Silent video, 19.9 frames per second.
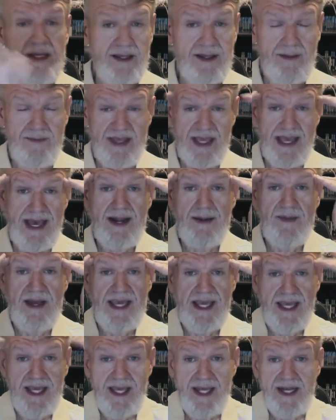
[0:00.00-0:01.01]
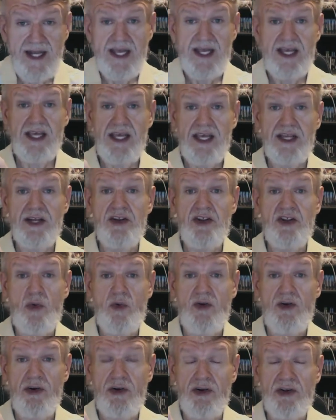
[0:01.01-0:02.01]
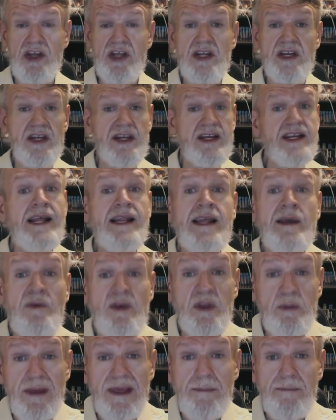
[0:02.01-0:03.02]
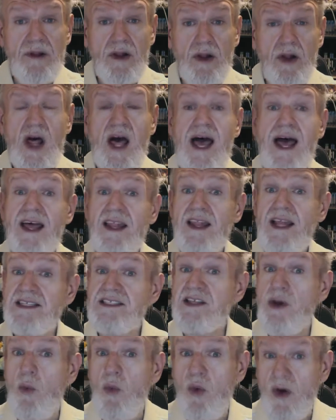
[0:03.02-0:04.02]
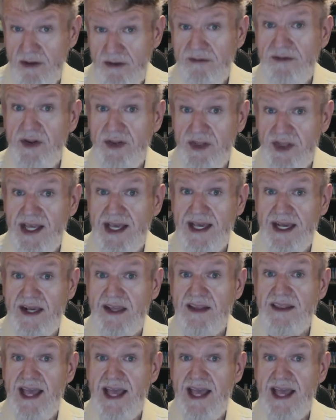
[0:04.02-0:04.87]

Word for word: You get me out of my head, into the world, dealing with people, that's a wonderful thing.